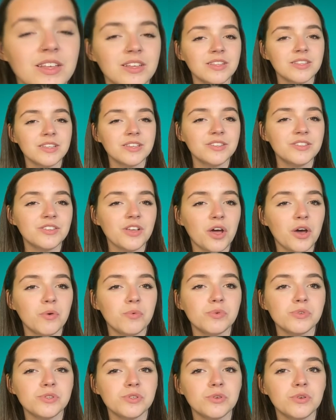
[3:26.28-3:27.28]
This style
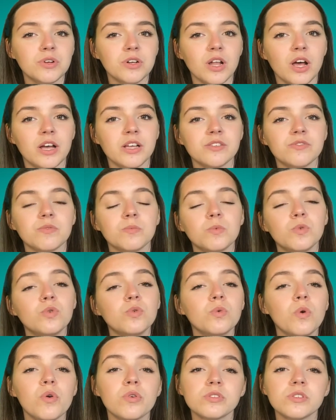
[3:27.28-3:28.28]
will suit clients from
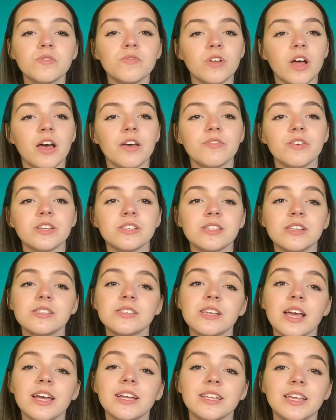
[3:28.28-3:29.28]
all walks of life as this
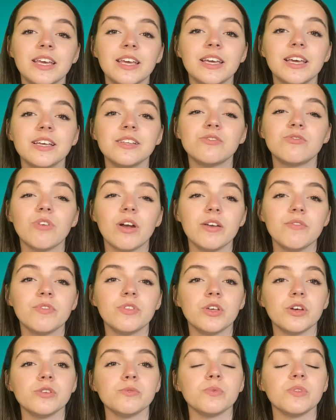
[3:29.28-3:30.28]
technique is great for
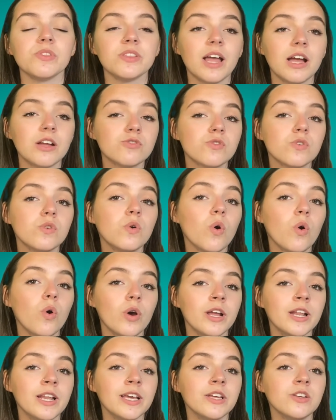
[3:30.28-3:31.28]
those with natural,
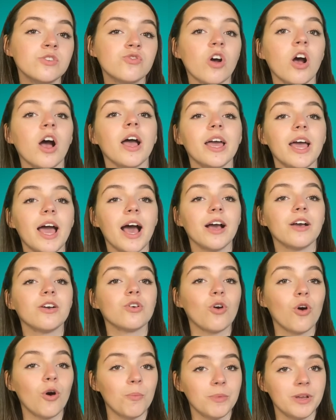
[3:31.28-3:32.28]
oily, dry and
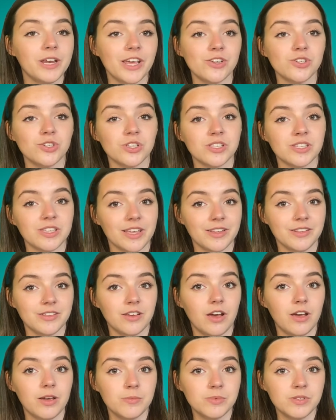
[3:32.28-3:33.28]
combination skin
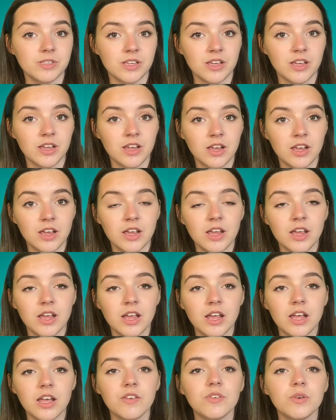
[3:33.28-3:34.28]
types.
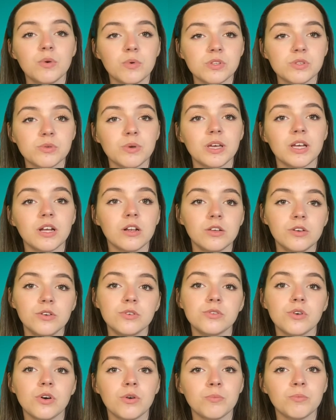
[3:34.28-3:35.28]
If you want to
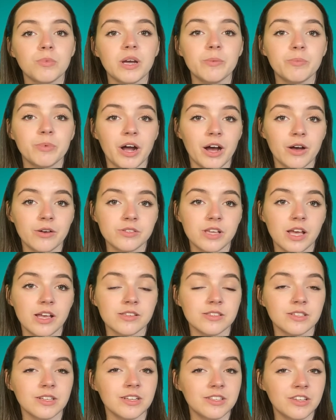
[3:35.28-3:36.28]
include ombre brows
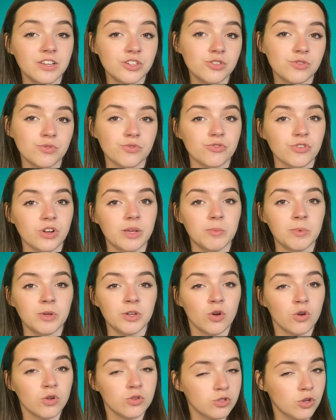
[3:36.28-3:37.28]
as an additional
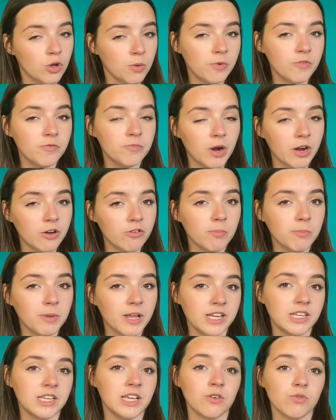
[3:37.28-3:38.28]
treatment on top of
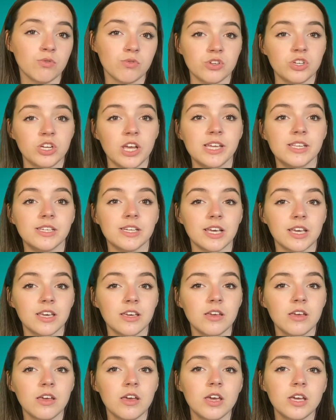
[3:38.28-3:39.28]
microblading or
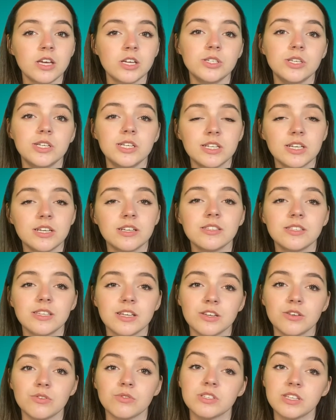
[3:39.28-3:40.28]
shading, you need to
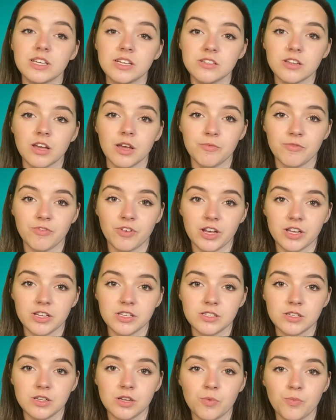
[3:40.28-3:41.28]
consider your skin type
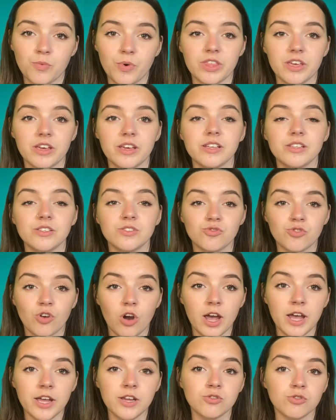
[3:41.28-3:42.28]
first, whether it is
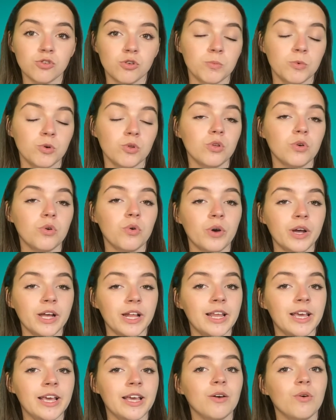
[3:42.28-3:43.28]
dry, normal,
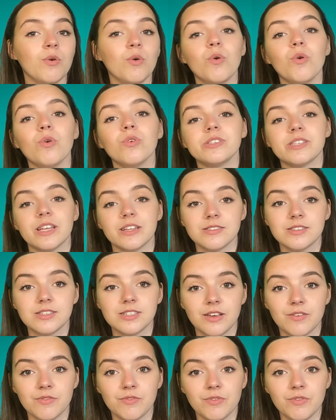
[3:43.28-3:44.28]
oily or sensitive.